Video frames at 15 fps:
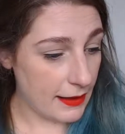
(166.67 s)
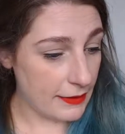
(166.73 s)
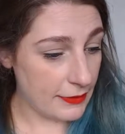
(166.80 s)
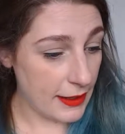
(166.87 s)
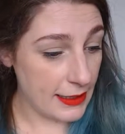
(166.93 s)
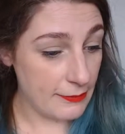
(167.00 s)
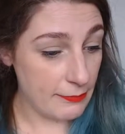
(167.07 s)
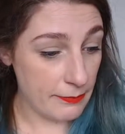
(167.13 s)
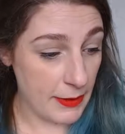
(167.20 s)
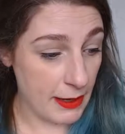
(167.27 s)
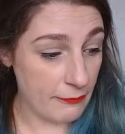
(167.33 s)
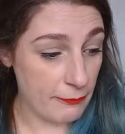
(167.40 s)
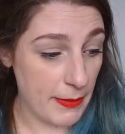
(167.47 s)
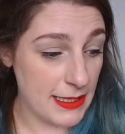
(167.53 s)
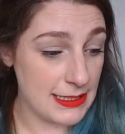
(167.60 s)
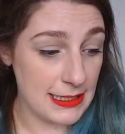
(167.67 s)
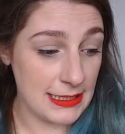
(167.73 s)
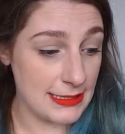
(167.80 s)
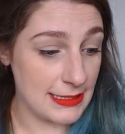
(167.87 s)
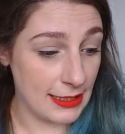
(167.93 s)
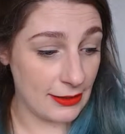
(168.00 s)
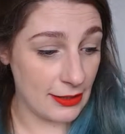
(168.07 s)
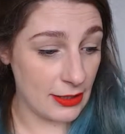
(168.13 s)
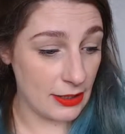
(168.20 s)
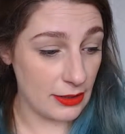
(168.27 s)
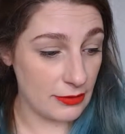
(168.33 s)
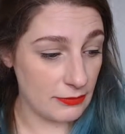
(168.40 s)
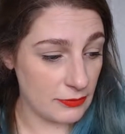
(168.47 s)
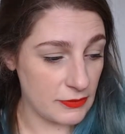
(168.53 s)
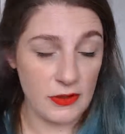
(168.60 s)
they've basically said that,
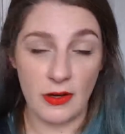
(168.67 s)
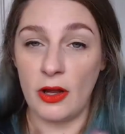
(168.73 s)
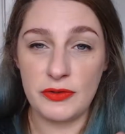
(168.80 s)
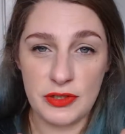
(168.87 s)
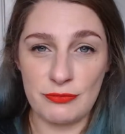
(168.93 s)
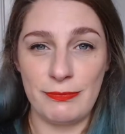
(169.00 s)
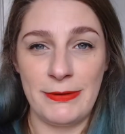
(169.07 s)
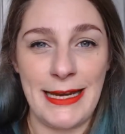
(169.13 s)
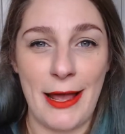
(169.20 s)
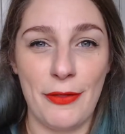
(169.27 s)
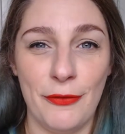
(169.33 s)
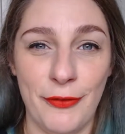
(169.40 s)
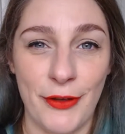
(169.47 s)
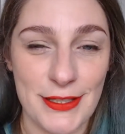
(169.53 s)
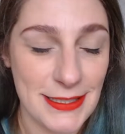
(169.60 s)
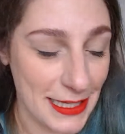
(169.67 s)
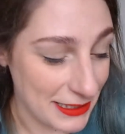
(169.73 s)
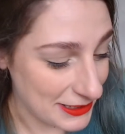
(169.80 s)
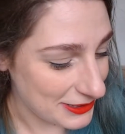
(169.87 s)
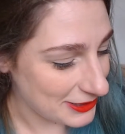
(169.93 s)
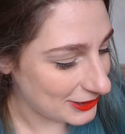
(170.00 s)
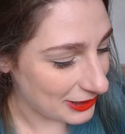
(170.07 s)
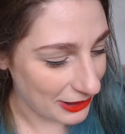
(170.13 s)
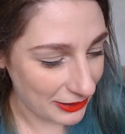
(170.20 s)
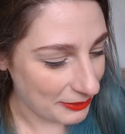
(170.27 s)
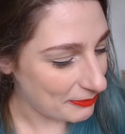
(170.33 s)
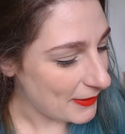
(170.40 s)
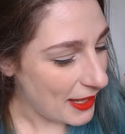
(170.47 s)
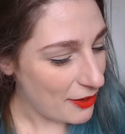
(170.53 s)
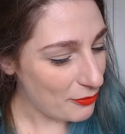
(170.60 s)
I'll just read out the first sentence, shall I?
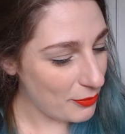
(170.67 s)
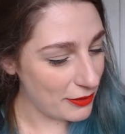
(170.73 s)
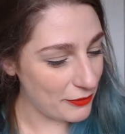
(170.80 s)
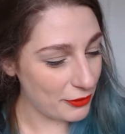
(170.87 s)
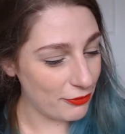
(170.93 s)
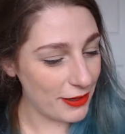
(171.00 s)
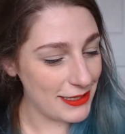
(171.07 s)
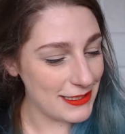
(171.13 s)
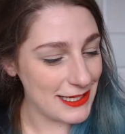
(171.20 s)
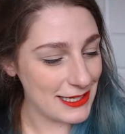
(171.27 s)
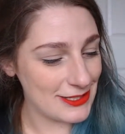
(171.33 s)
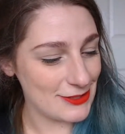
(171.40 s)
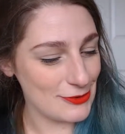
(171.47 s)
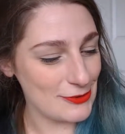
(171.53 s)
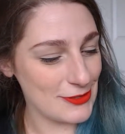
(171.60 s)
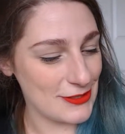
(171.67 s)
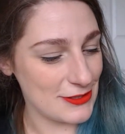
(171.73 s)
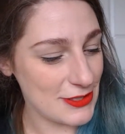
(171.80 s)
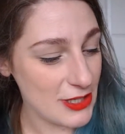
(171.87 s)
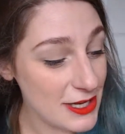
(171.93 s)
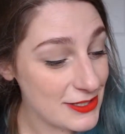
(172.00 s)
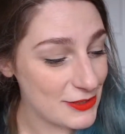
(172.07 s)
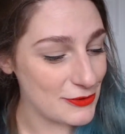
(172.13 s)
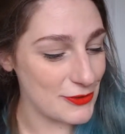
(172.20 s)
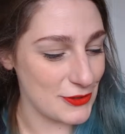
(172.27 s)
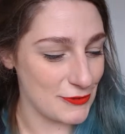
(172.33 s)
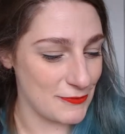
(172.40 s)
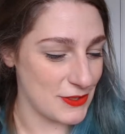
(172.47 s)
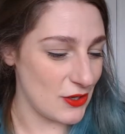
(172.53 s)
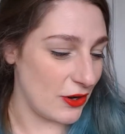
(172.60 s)
One of the great tussles
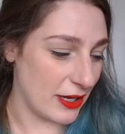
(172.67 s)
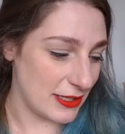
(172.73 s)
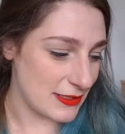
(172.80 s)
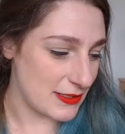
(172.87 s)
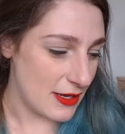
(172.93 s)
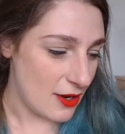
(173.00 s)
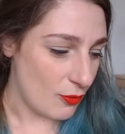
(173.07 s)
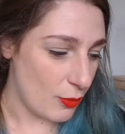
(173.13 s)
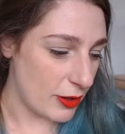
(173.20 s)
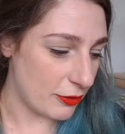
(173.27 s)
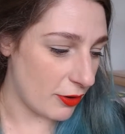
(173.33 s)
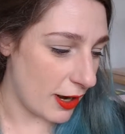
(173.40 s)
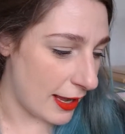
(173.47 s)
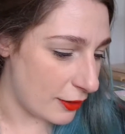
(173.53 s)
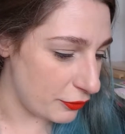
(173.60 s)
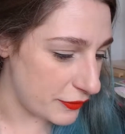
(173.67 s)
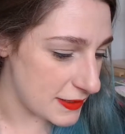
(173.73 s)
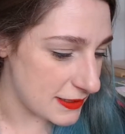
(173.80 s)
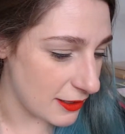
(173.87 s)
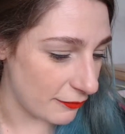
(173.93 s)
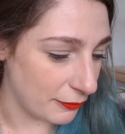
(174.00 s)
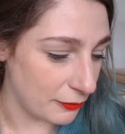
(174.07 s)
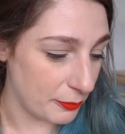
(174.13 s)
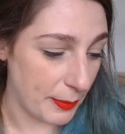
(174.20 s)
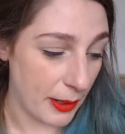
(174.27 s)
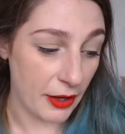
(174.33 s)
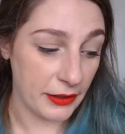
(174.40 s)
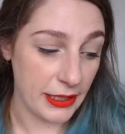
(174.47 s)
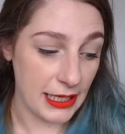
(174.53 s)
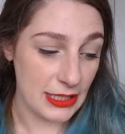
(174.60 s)
of science, whether our health is governed by
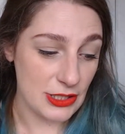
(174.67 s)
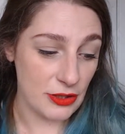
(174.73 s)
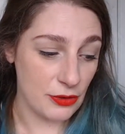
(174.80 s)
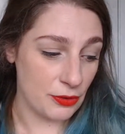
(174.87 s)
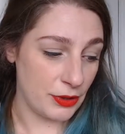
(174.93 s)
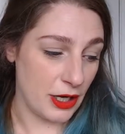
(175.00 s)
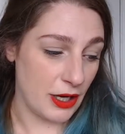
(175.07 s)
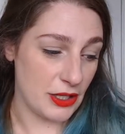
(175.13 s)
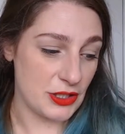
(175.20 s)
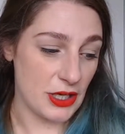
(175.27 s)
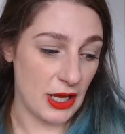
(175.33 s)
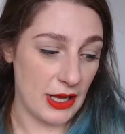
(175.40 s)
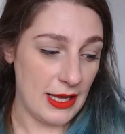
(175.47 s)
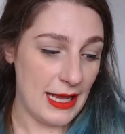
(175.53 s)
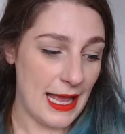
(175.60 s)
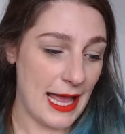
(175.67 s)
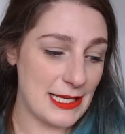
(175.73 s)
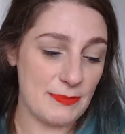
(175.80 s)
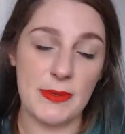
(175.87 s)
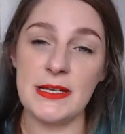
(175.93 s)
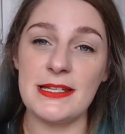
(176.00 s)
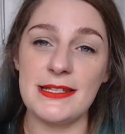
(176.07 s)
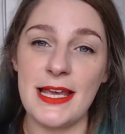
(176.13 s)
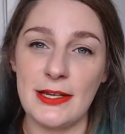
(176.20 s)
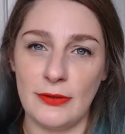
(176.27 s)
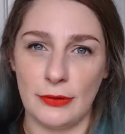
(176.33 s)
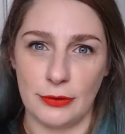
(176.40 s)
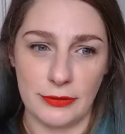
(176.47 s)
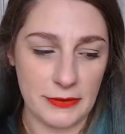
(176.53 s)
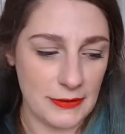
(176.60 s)
our nature or nurture, has been
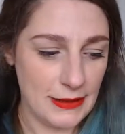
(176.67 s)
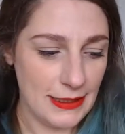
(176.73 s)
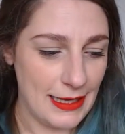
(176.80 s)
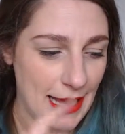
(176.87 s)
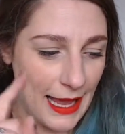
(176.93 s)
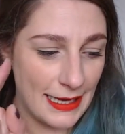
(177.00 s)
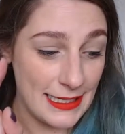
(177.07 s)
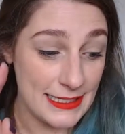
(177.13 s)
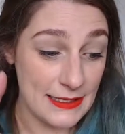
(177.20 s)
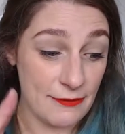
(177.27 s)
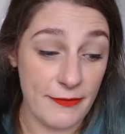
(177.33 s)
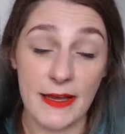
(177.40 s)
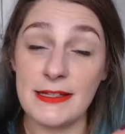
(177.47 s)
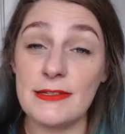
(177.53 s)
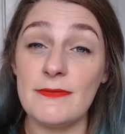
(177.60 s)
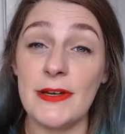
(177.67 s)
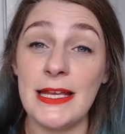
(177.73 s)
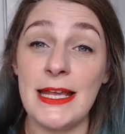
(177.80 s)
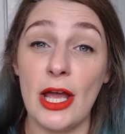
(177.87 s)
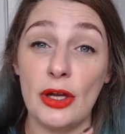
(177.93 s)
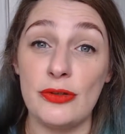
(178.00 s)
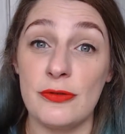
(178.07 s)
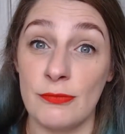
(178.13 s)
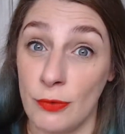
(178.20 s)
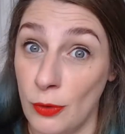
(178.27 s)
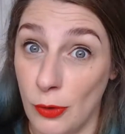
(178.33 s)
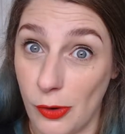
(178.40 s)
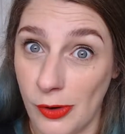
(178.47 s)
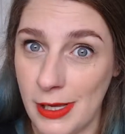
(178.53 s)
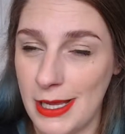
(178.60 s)
settled and is effectively a
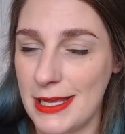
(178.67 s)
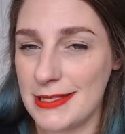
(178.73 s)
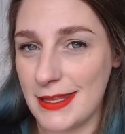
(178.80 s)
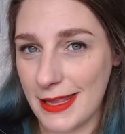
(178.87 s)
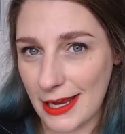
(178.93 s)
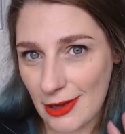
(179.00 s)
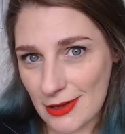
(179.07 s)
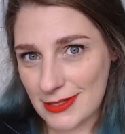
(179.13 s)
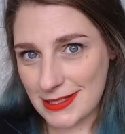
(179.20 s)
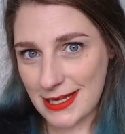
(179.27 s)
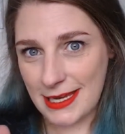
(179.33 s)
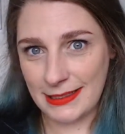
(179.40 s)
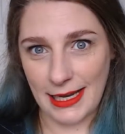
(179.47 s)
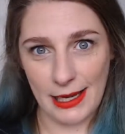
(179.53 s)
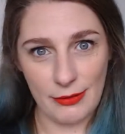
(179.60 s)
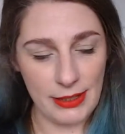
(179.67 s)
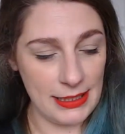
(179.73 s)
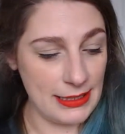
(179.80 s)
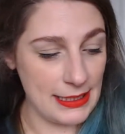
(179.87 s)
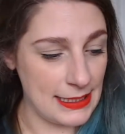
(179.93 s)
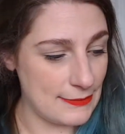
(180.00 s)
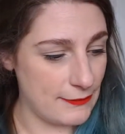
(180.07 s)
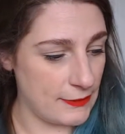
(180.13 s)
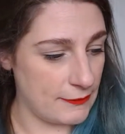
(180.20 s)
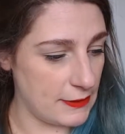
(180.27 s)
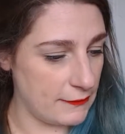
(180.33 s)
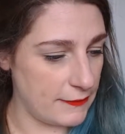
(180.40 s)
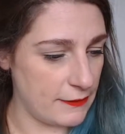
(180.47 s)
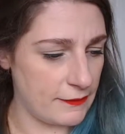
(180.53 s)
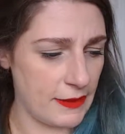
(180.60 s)
draw. So they are saying now it is
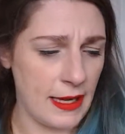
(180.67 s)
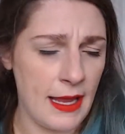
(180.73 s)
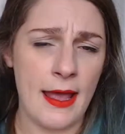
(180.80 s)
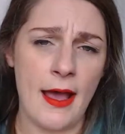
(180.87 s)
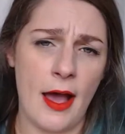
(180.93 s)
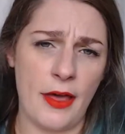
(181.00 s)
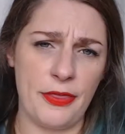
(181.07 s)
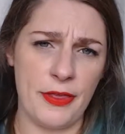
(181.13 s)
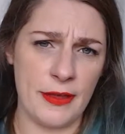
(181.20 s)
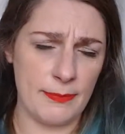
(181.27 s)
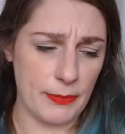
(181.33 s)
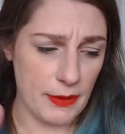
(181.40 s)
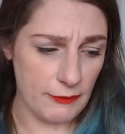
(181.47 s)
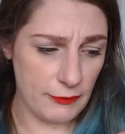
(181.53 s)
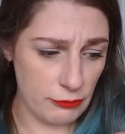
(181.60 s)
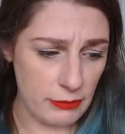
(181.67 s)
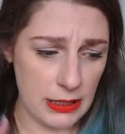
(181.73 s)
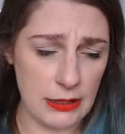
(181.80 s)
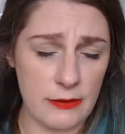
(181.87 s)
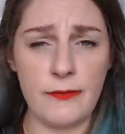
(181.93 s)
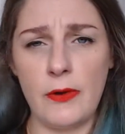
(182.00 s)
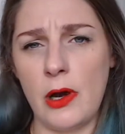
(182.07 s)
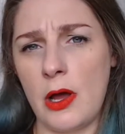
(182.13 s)
50-50. I think if you read the full